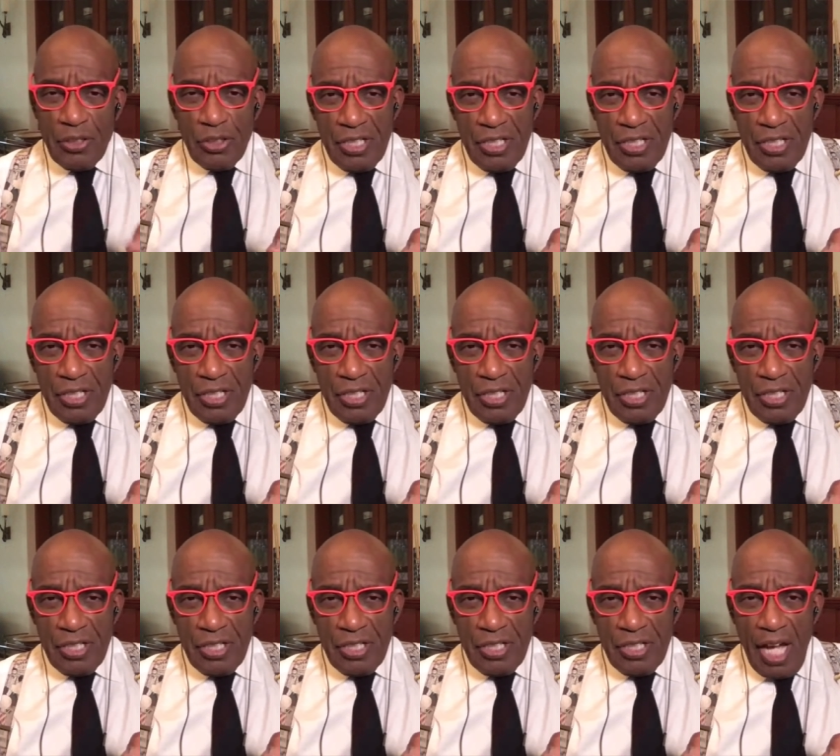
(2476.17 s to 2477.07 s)
Uh, you
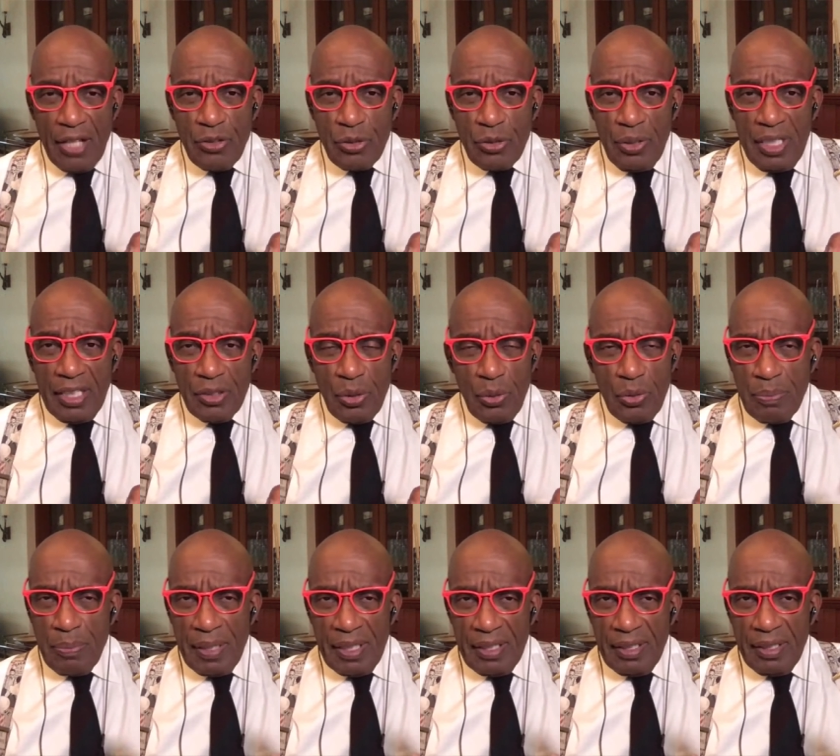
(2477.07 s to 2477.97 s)
mentioned Don Sunikis,
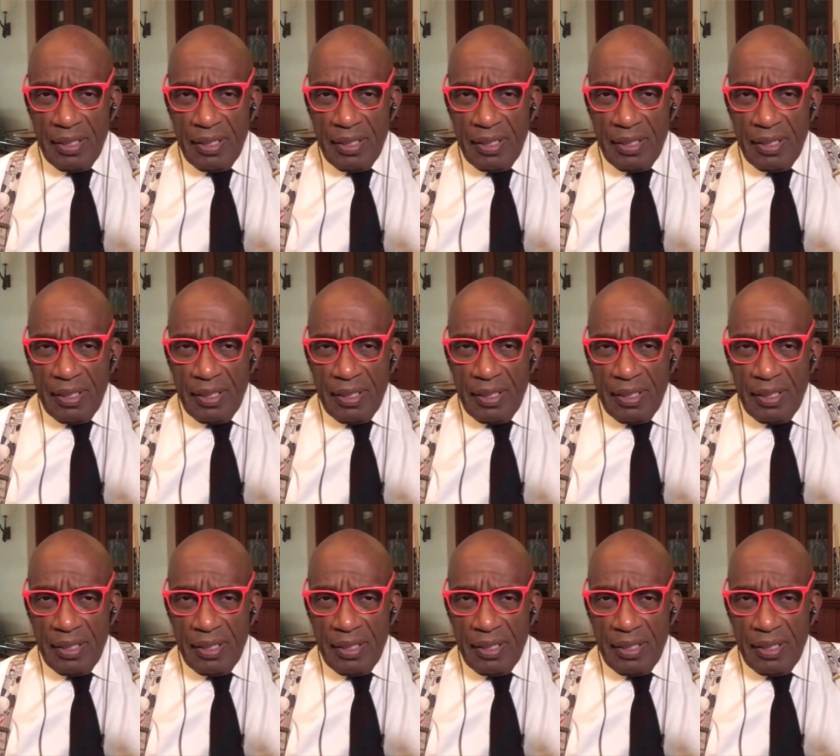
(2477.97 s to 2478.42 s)
who's been